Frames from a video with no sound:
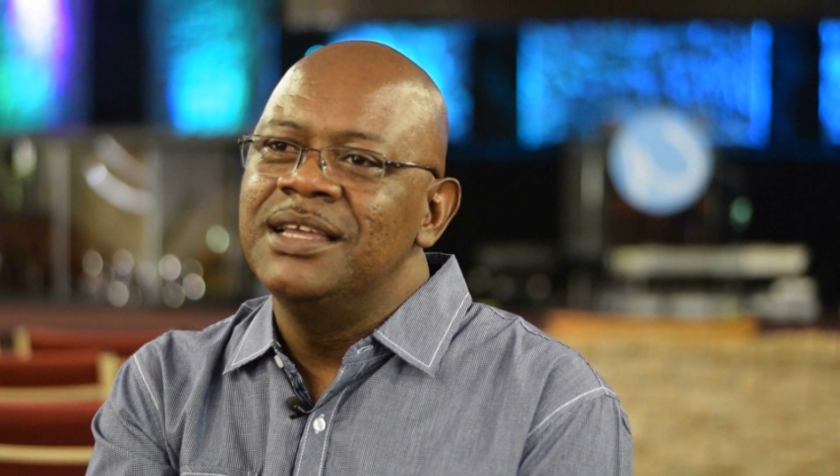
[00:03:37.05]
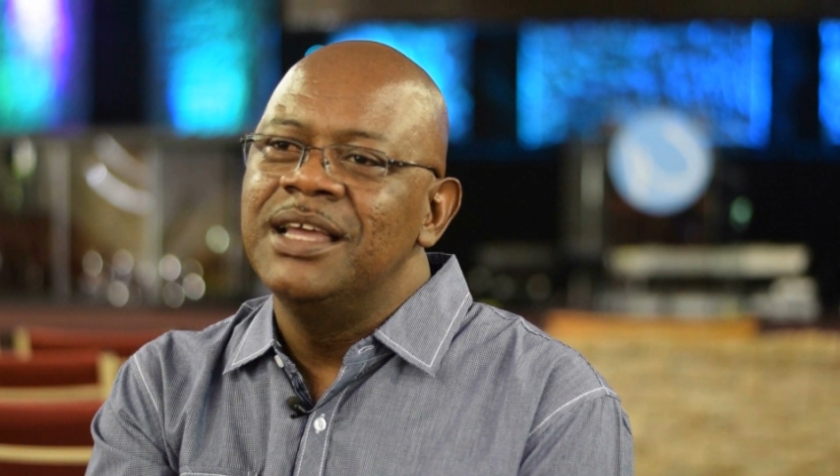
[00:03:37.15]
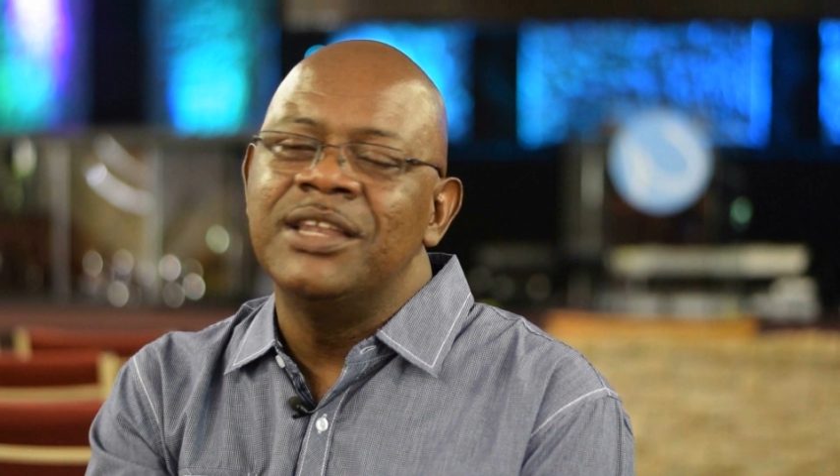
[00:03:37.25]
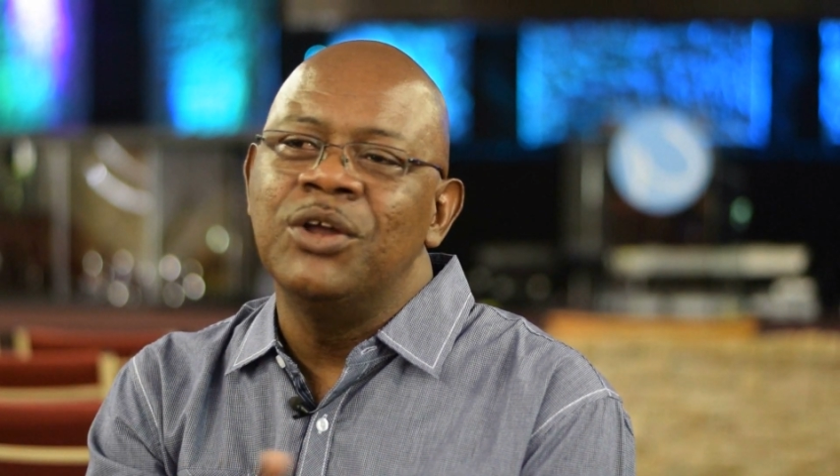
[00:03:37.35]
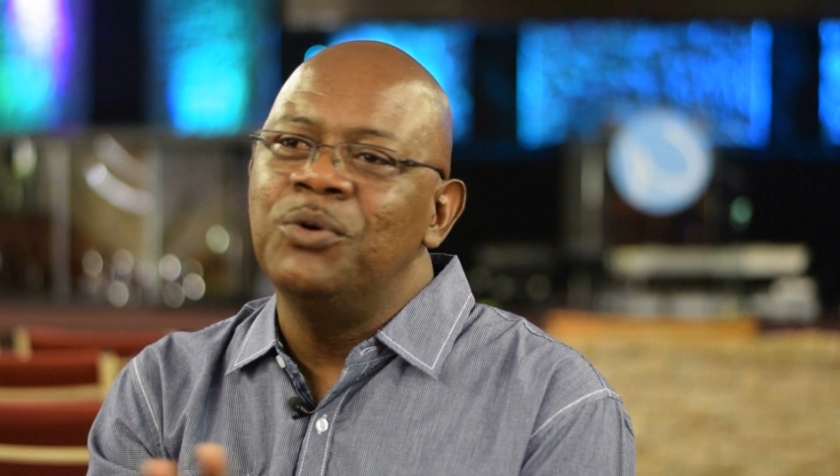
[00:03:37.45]

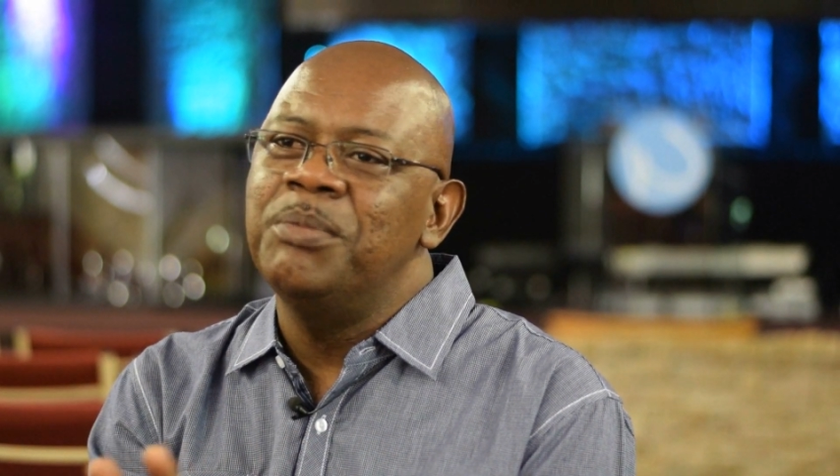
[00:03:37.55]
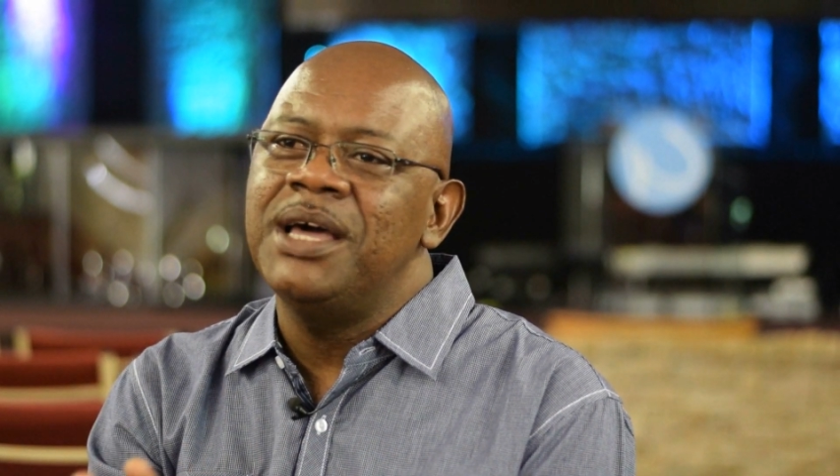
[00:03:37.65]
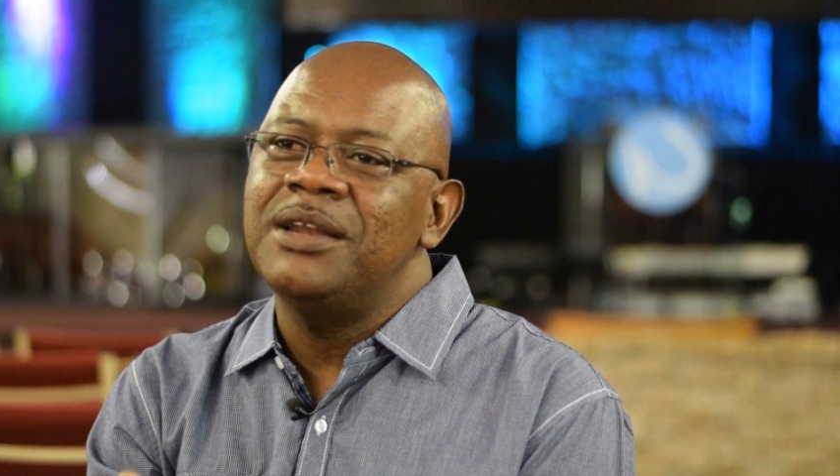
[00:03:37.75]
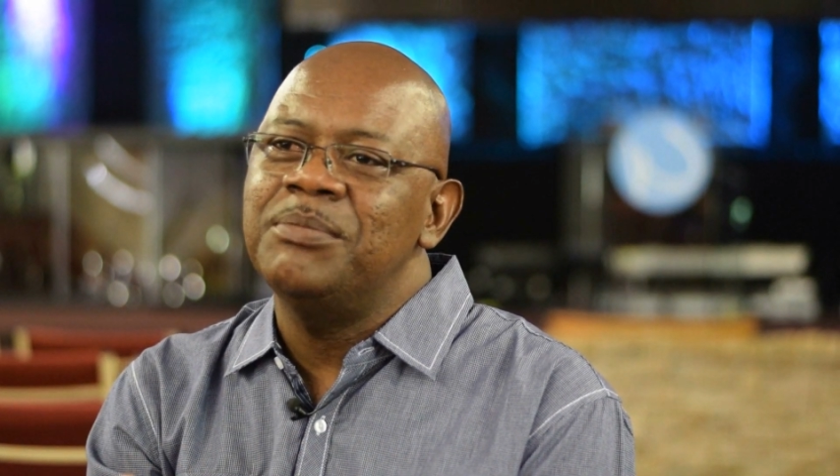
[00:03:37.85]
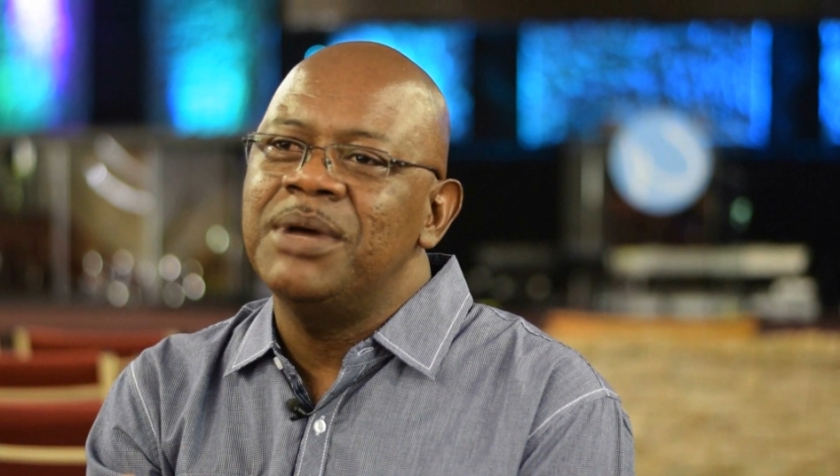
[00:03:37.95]
And don't
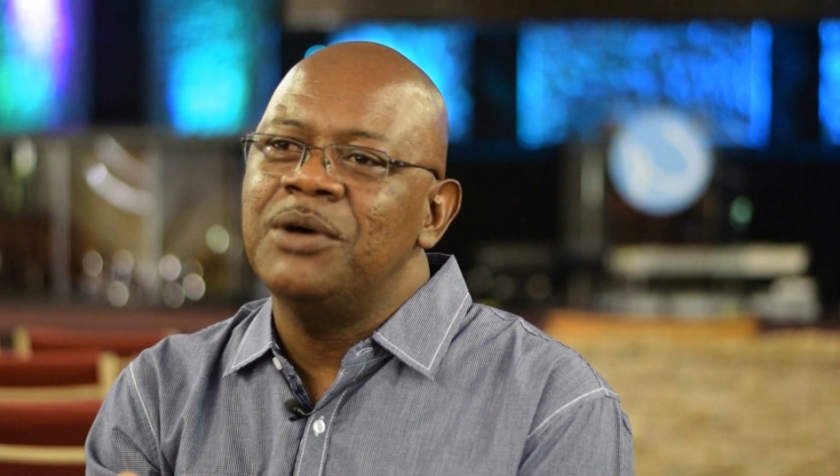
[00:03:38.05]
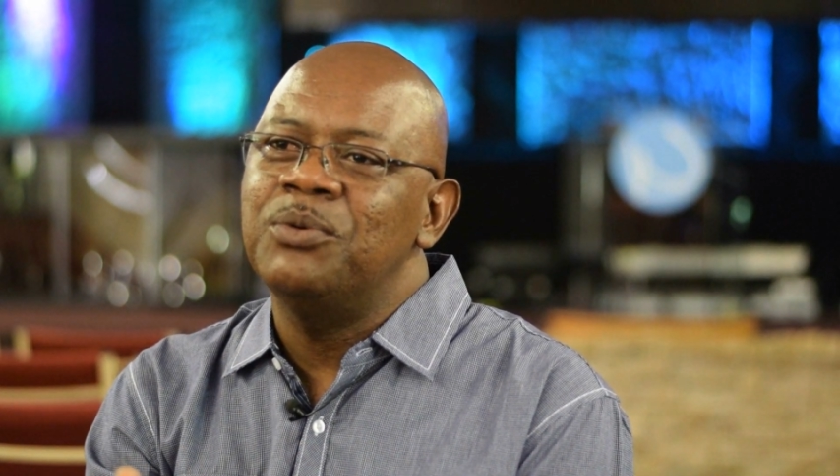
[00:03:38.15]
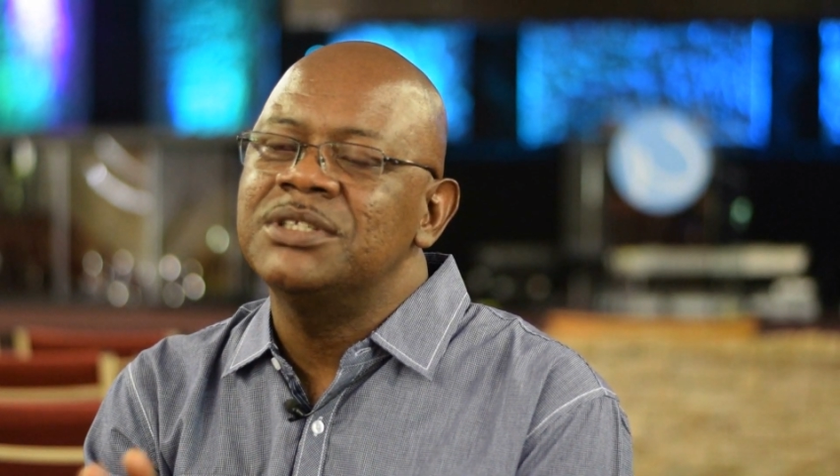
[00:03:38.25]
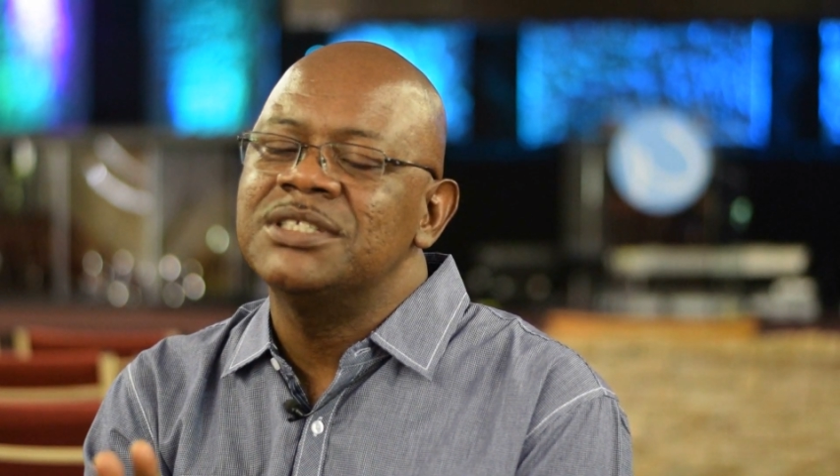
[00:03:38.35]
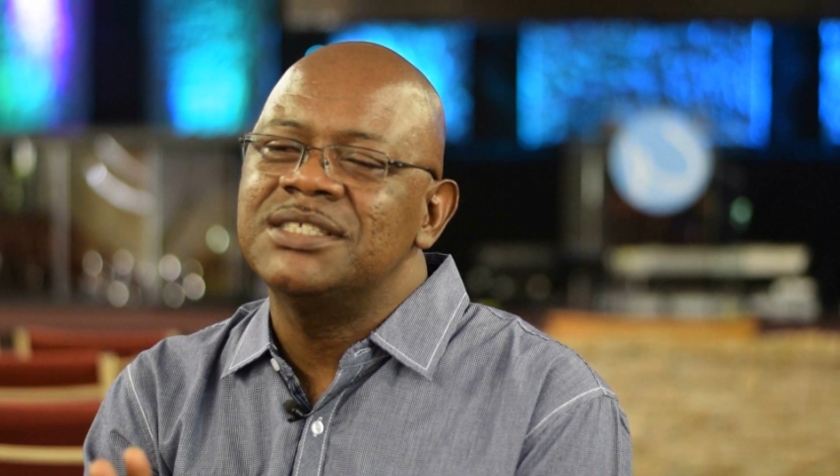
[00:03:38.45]
matter about
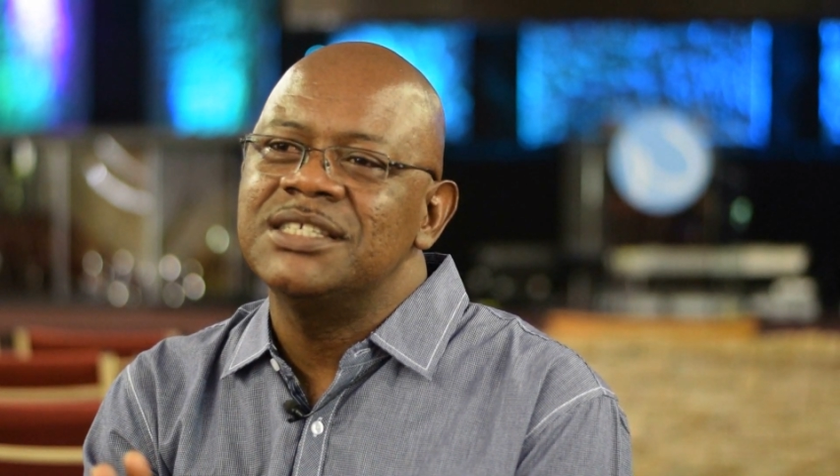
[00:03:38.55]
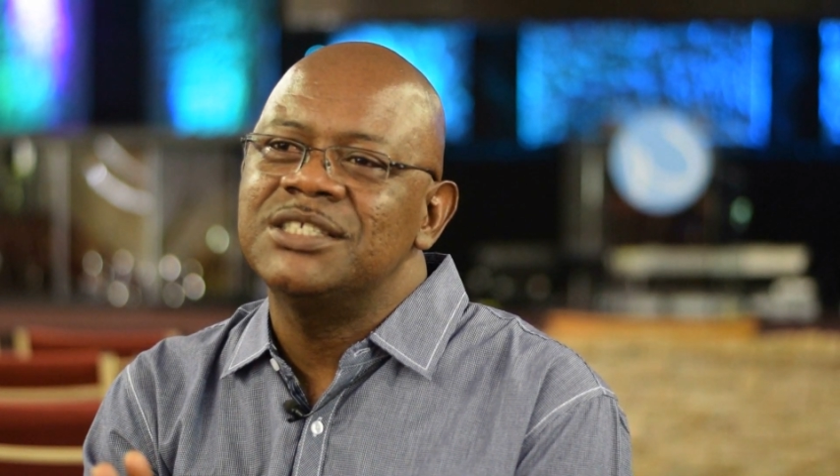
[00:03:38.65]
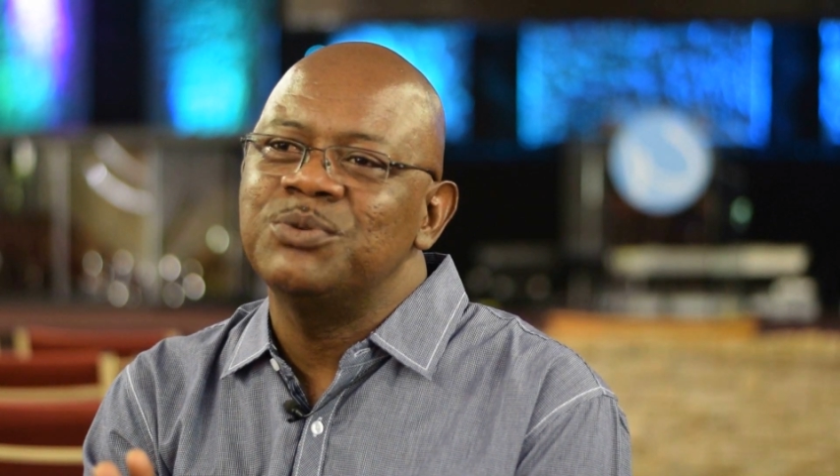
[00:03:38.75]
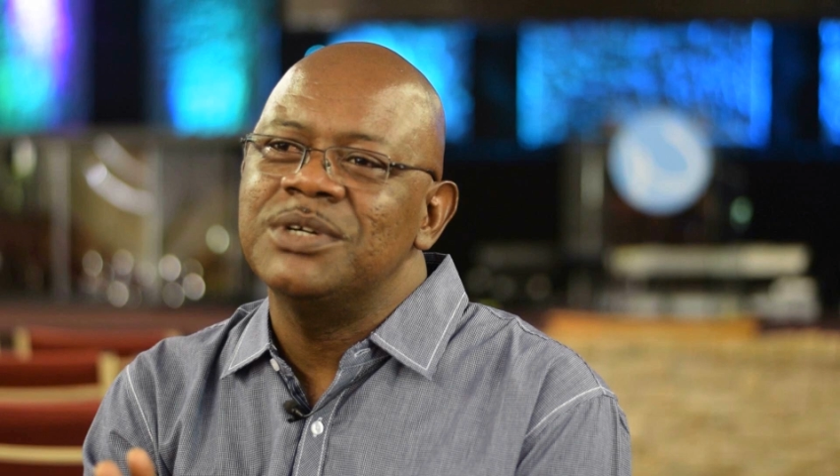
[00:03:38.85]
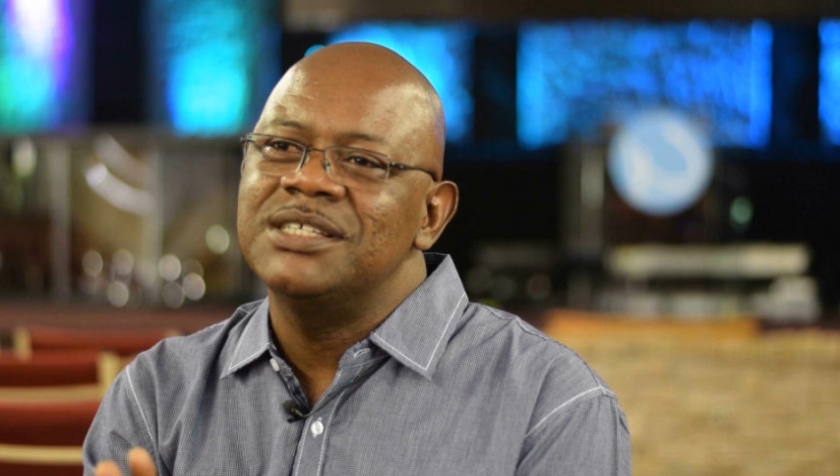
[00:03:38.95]
what your
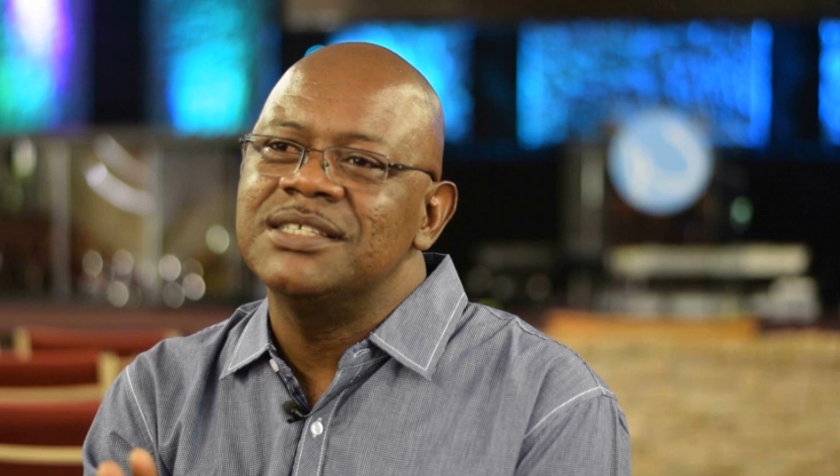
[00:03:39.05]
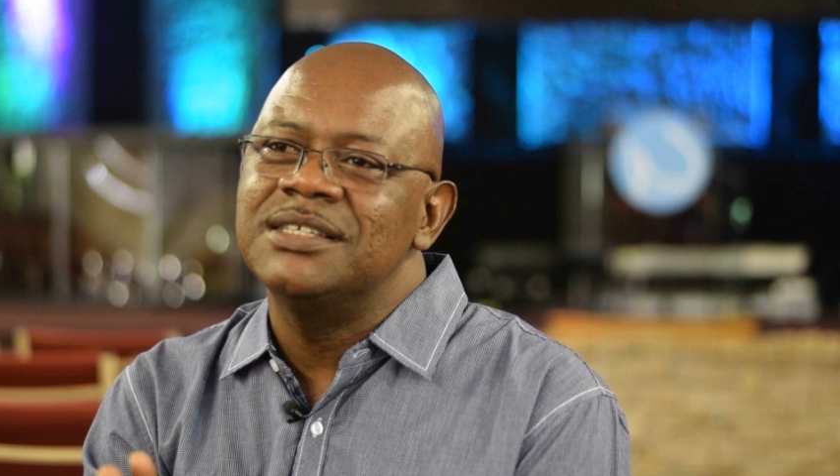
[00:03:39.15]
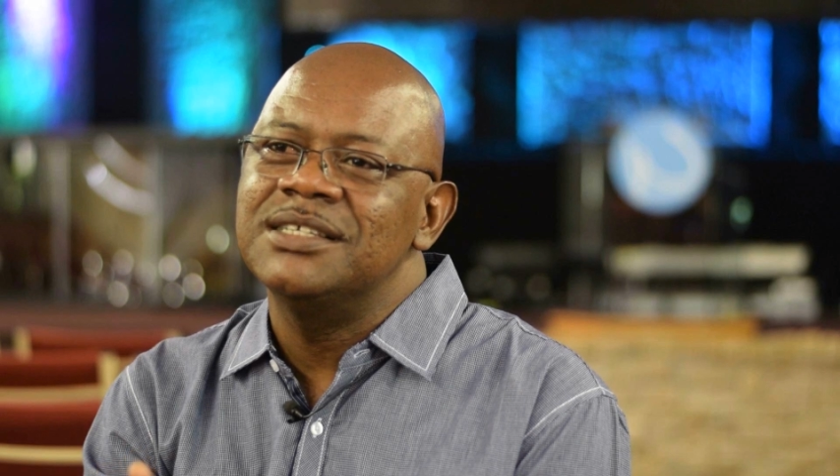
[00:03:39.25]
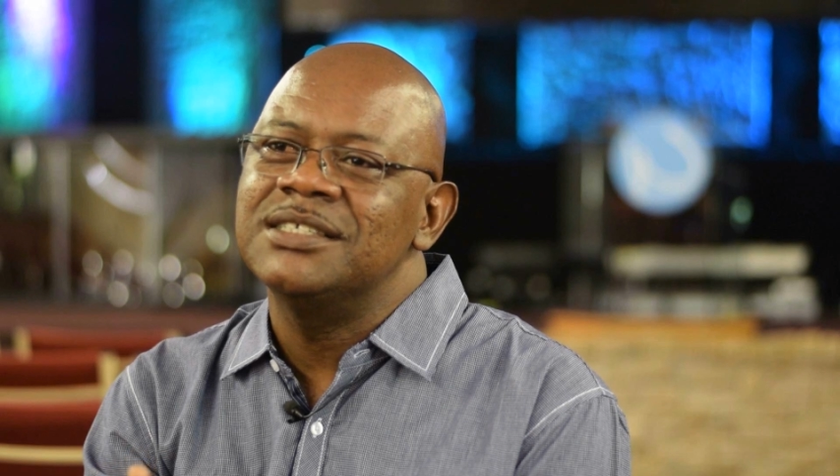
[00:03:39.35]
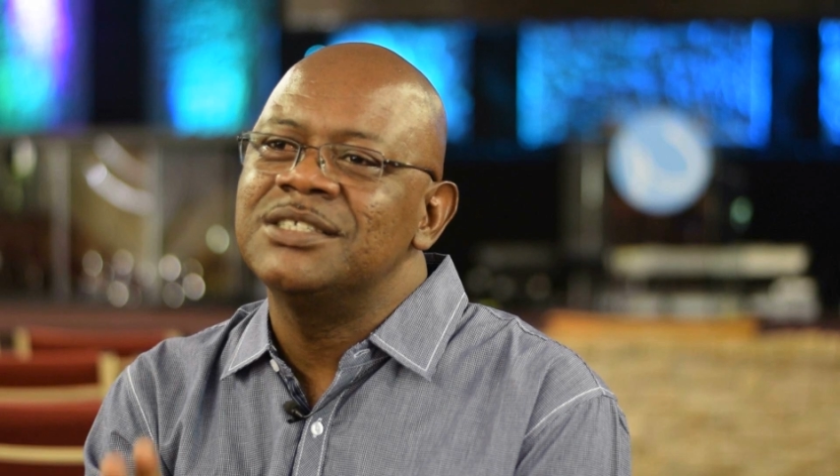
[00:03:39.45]
situation is.